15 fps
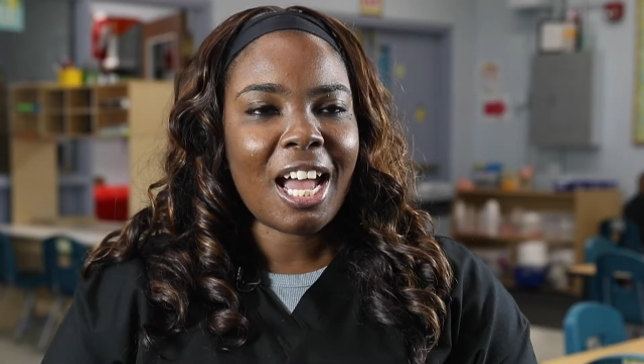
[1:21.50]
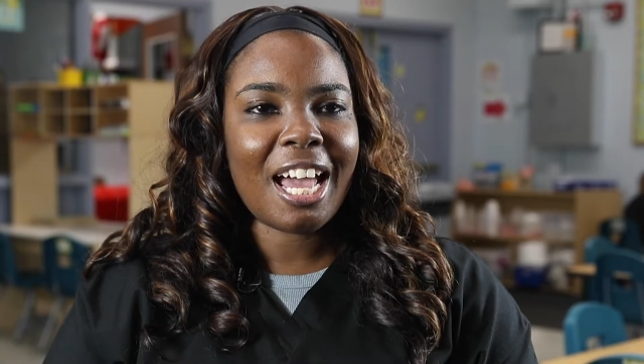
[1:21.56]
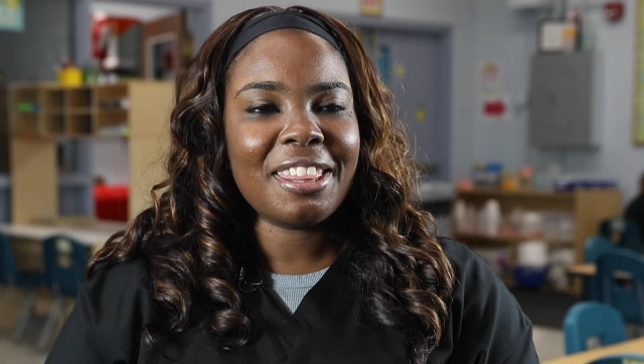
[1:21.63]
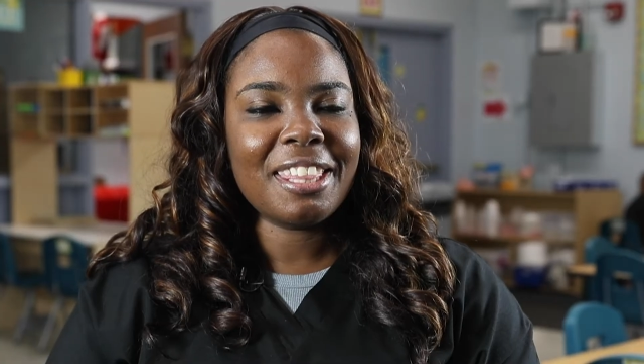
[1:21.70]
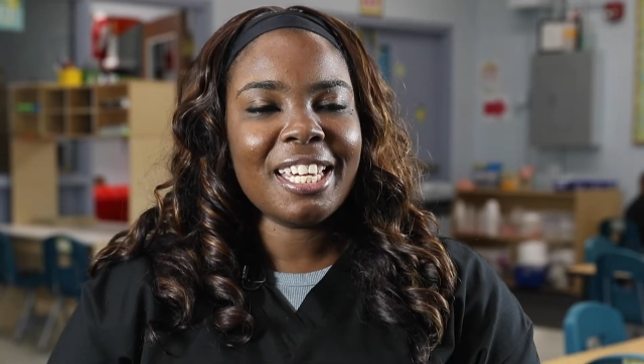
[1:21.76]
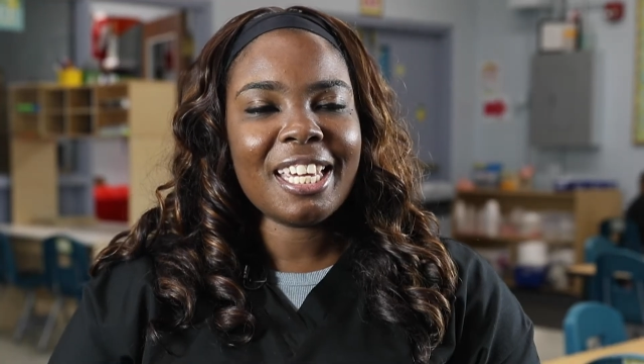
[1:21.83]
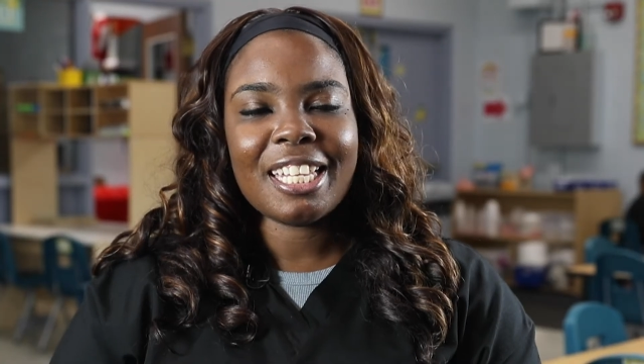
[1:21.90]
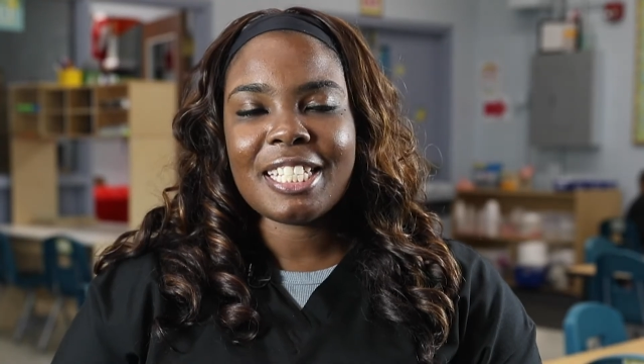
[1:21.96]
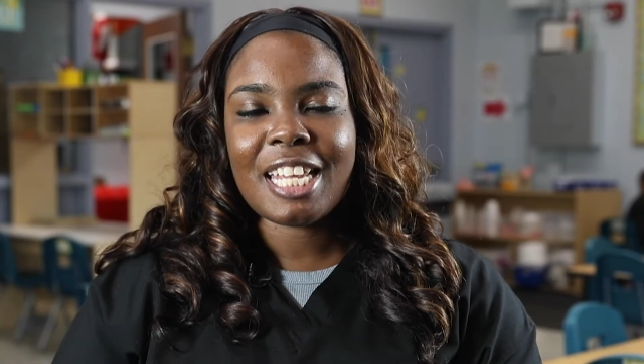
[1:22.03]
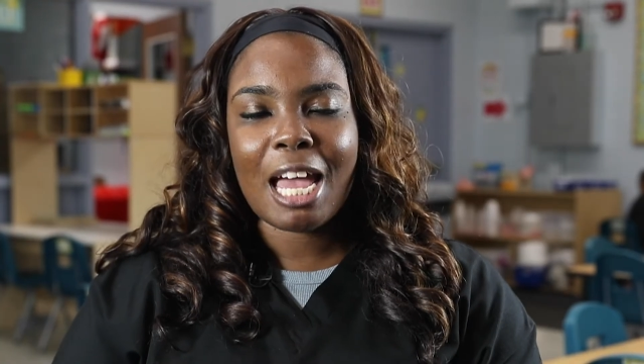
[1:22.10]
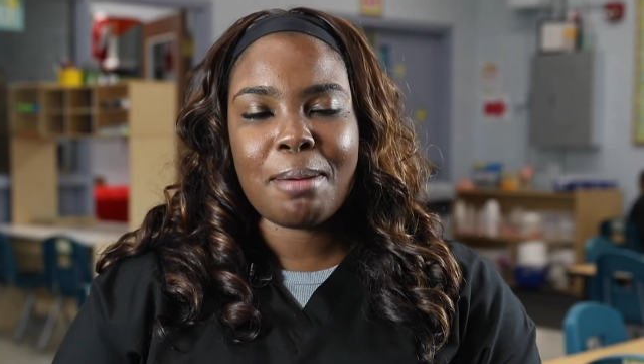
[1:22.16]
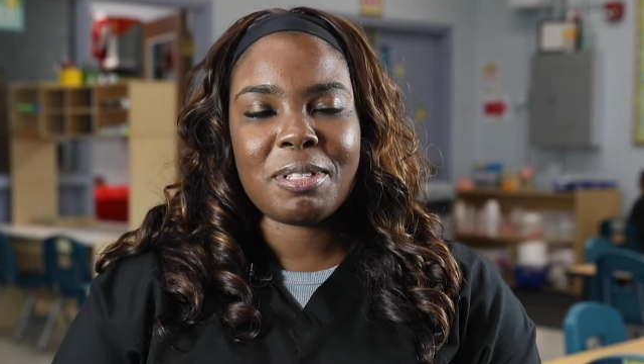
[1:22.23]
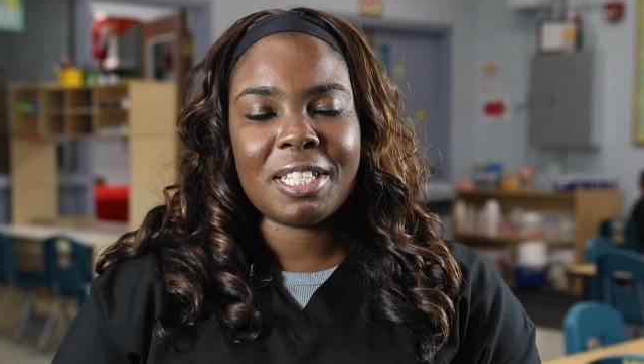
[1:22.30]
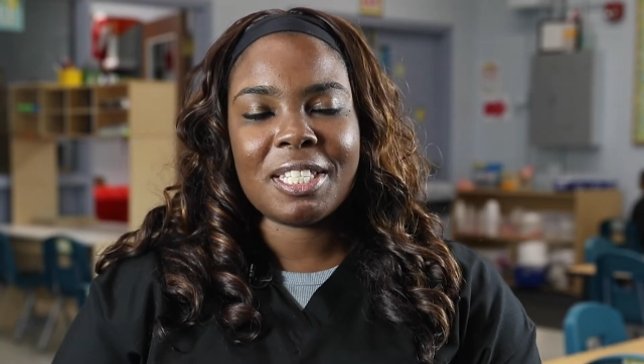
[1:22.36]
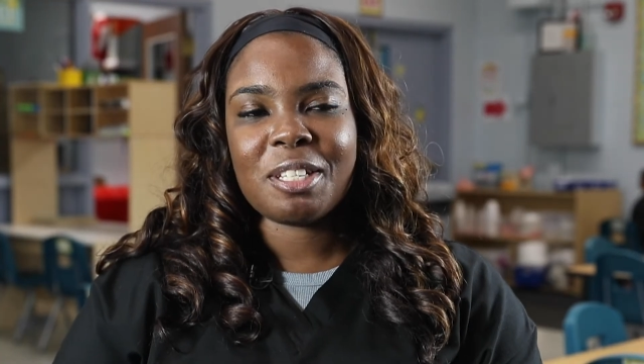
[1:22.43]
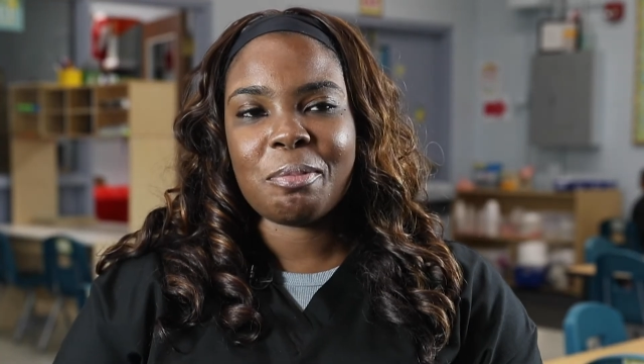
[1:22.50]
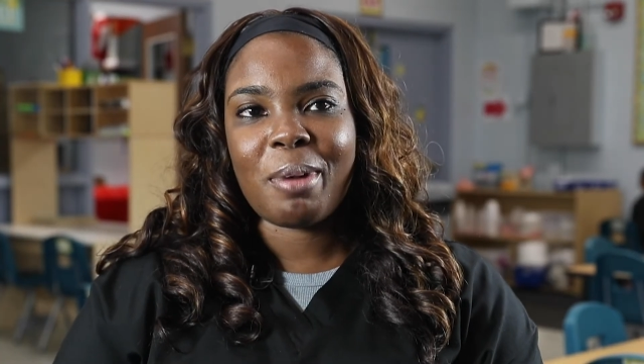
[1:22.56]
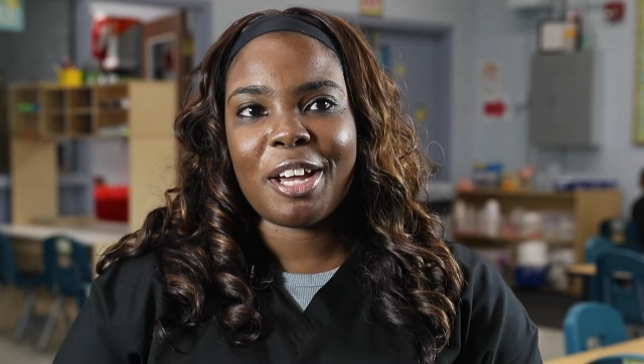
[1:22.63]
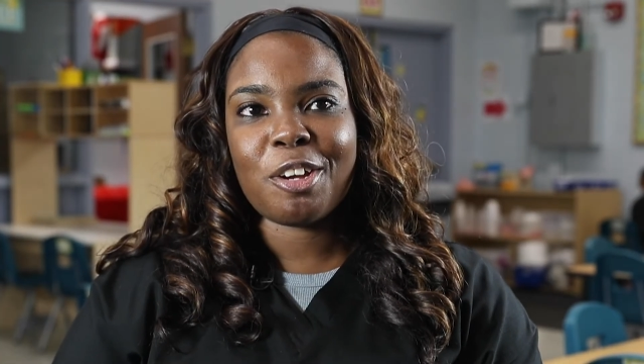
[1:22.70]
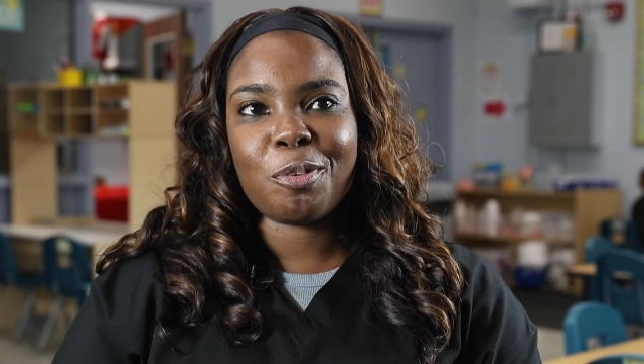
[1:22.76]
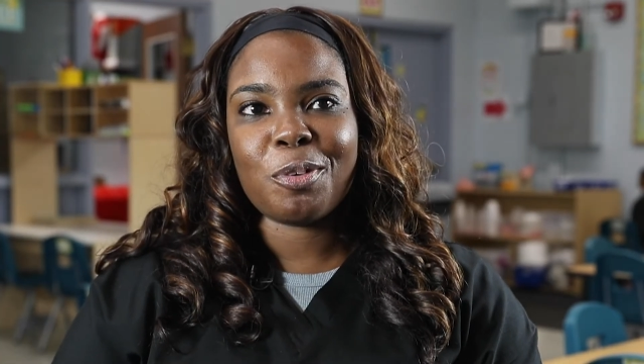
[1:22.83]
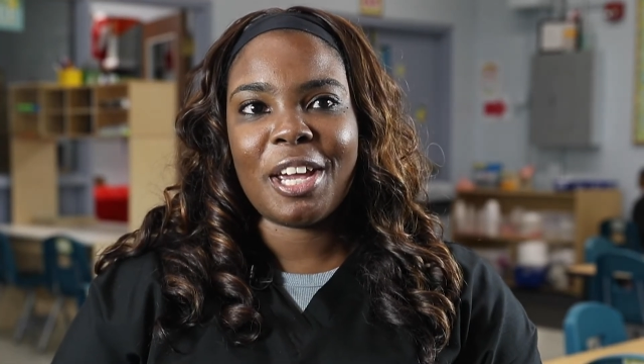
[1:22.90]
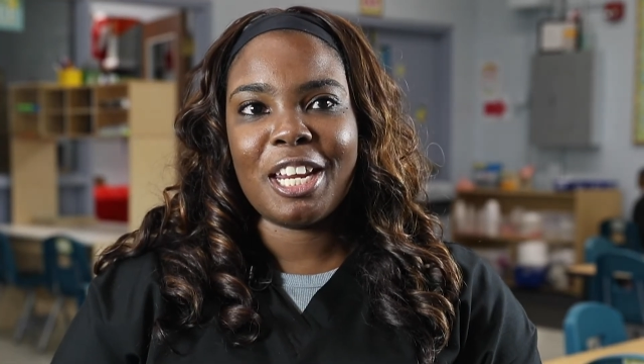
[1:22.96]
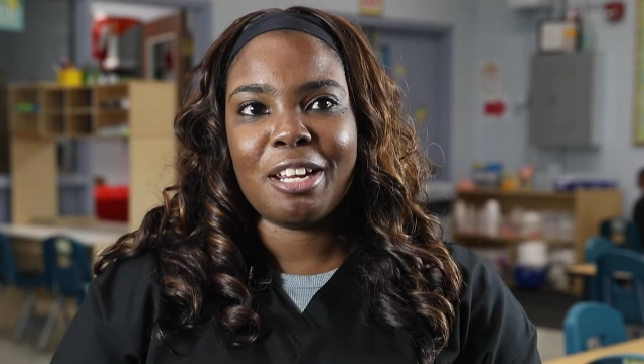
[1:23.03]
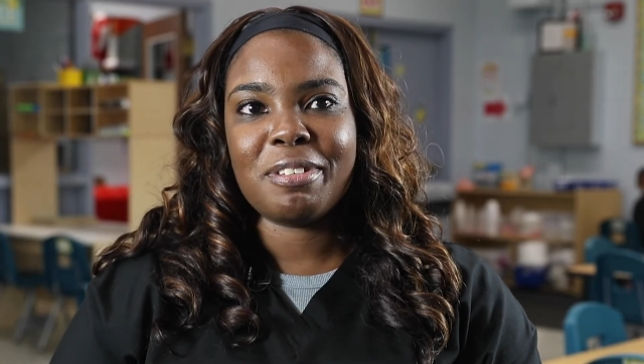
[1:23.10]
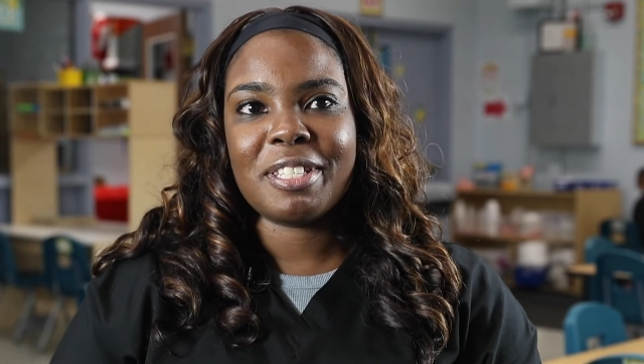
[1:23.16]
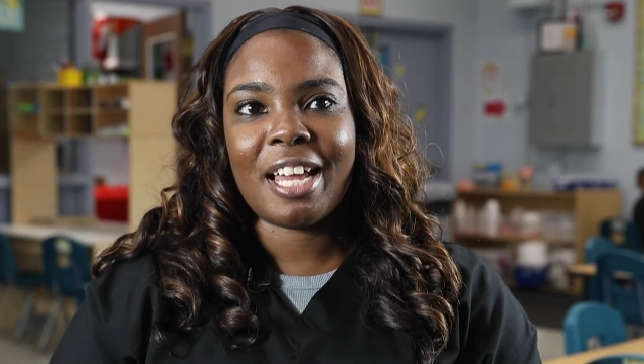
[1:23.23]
I think it taps into my creative